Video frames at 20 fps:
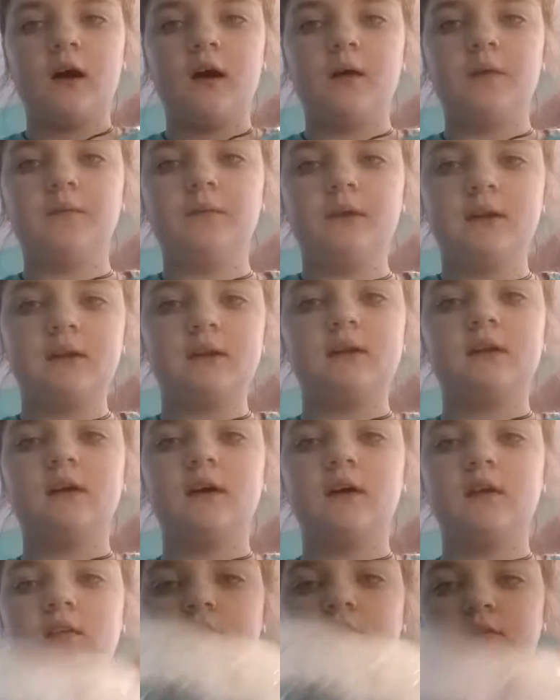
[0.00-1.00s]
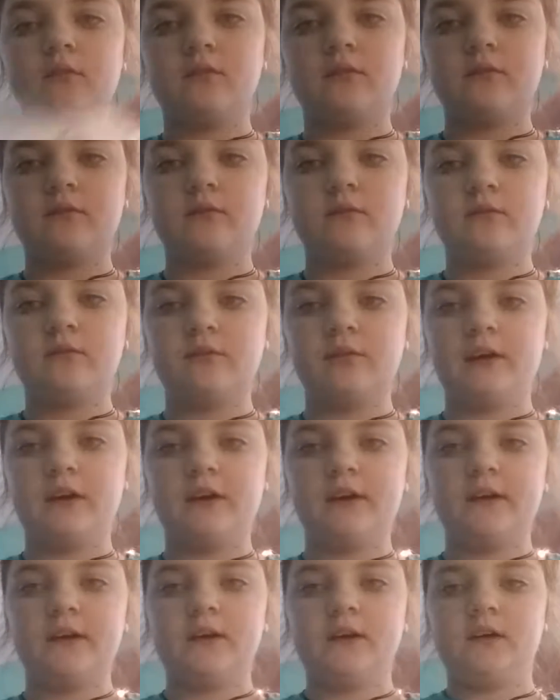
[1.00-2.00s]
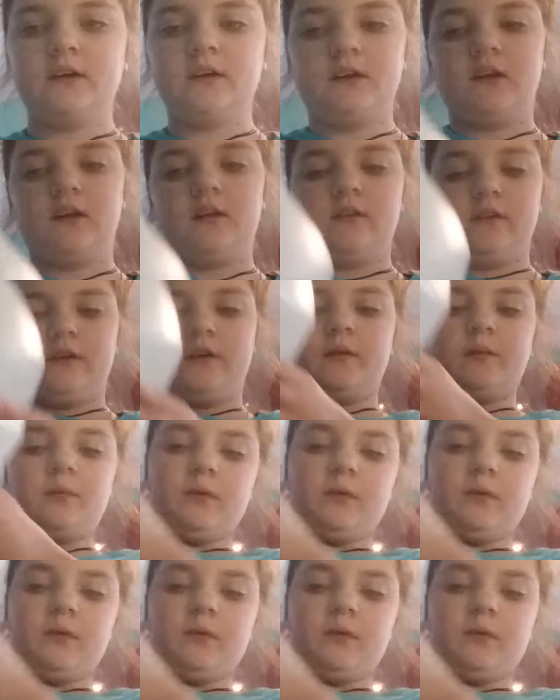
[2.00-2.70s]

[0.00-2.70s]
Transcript: Um, it's not very good either,